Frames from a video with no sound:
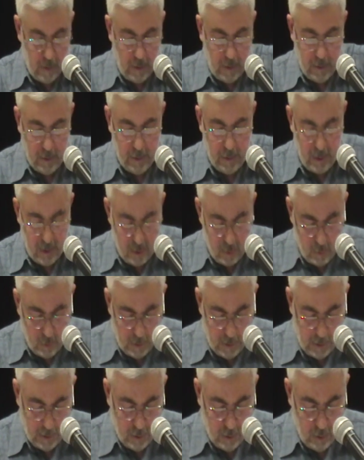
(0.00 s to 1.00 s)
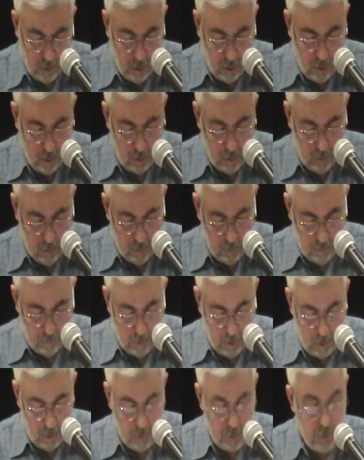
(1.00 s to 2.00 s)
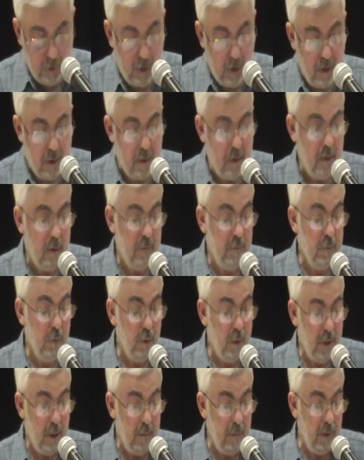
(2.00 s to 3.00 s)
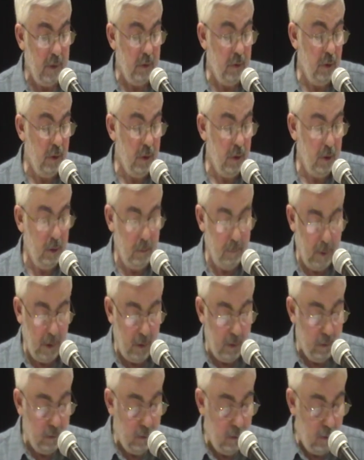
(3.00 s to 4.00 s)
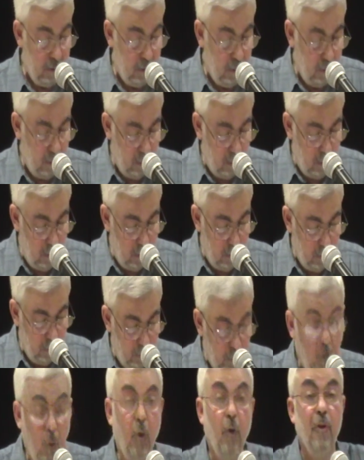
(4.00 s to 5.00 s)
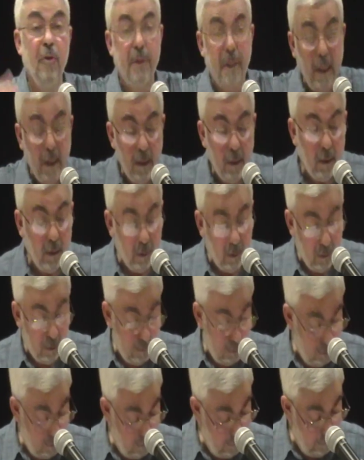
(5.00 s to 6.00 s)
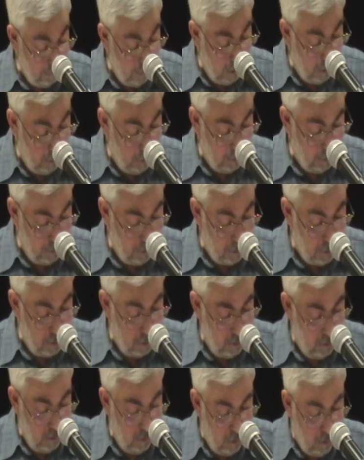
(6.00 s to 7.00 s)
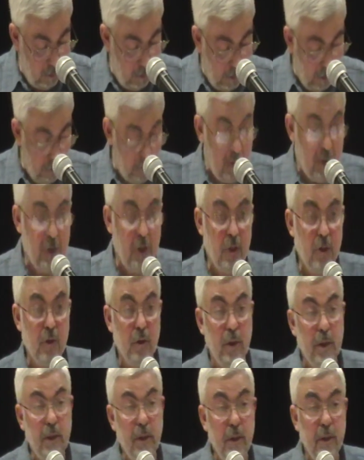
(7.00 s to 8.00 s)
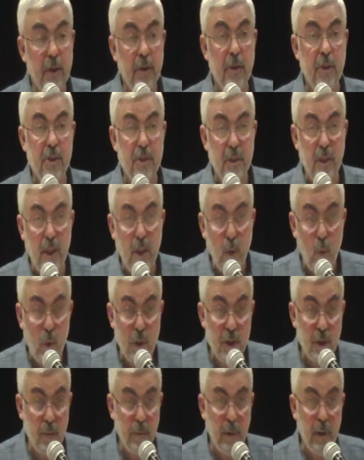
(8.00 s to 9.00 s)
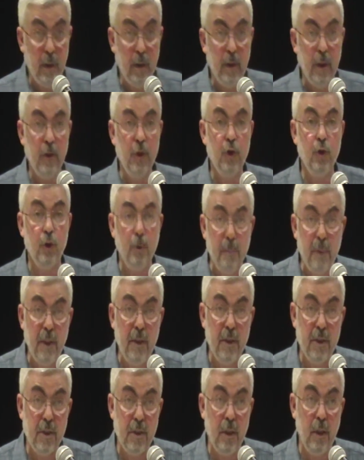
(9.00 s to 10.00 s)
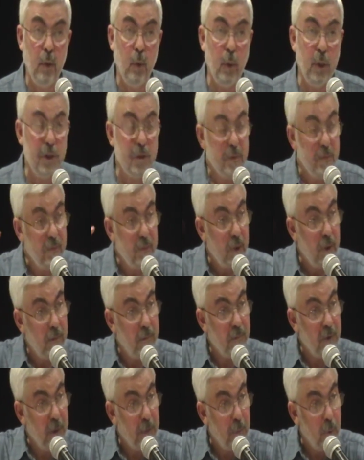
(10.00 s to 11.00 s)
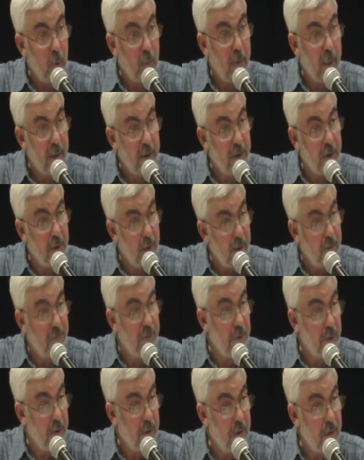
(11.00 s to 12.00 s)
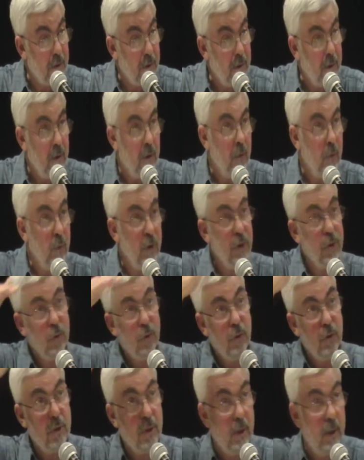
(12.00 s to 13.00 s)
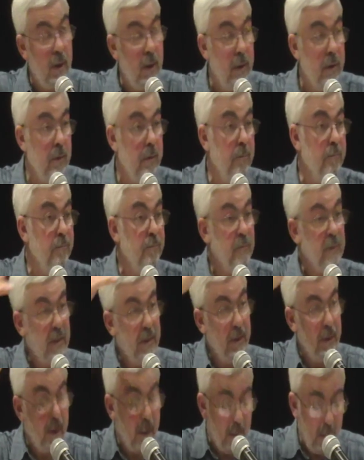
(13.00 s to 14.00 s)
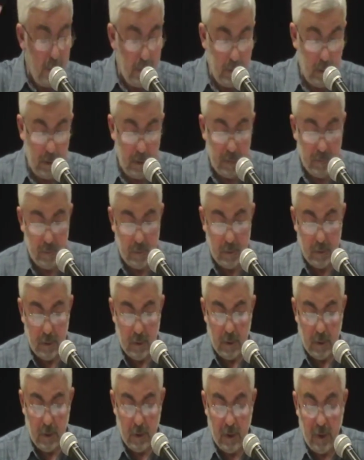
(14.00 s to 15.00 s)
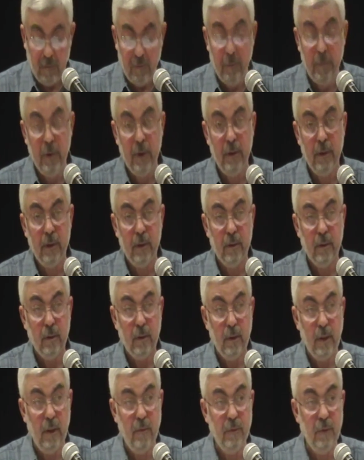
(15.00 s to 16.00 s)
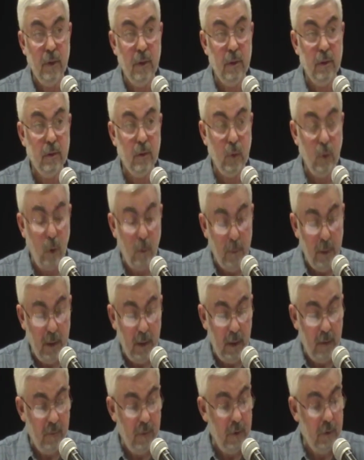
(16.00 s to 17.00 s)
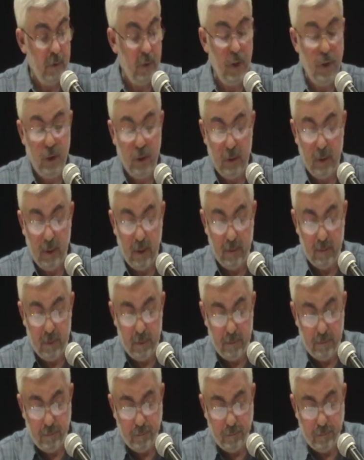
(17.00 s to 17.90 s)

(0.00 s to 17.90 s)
And that's what I call politics. Of course, I'm not talking about the whole thing of politics. And this is clearly distinguishable and should be distinguished from diplomatic efforts, which goes on at the higher level, government level, global level, regional level.